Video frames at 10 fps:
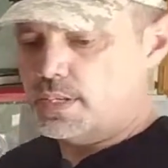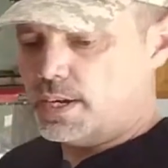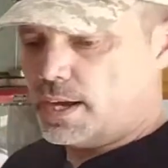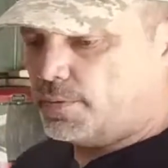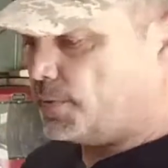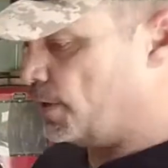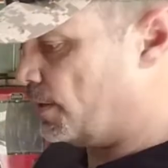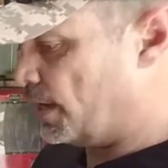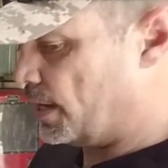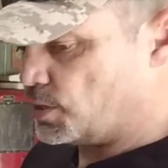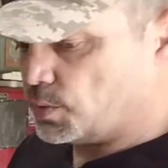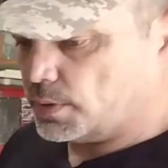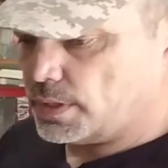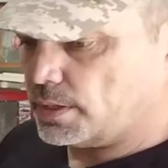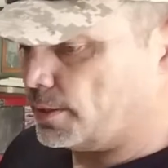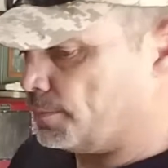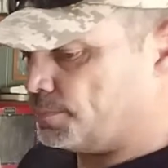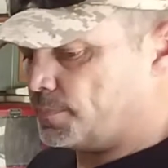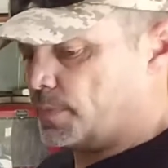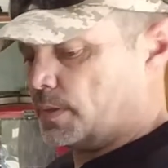I've actually
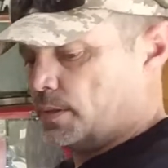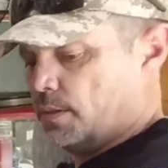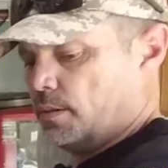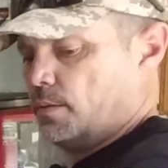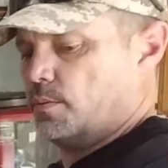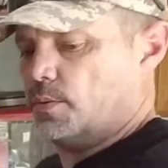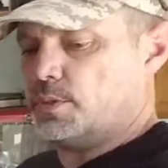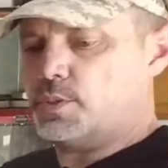was